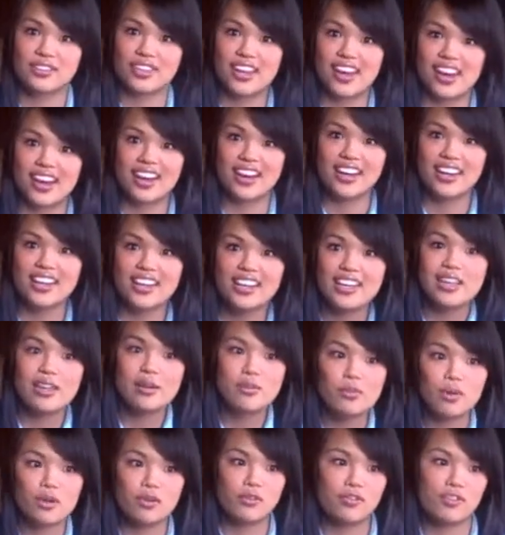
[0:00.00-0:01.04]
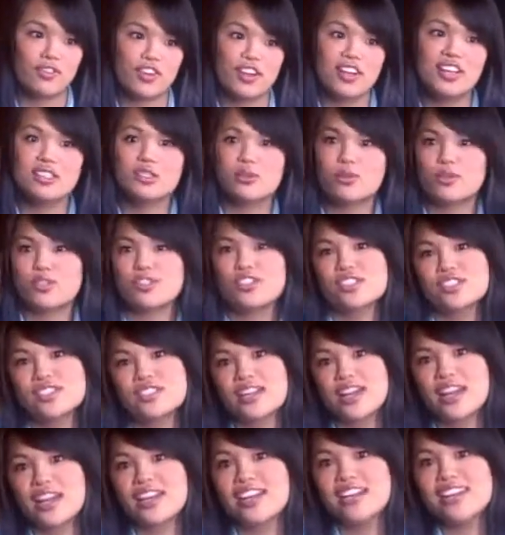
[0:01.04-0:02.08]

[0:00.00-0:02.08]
Yeah. But for us, we're just like,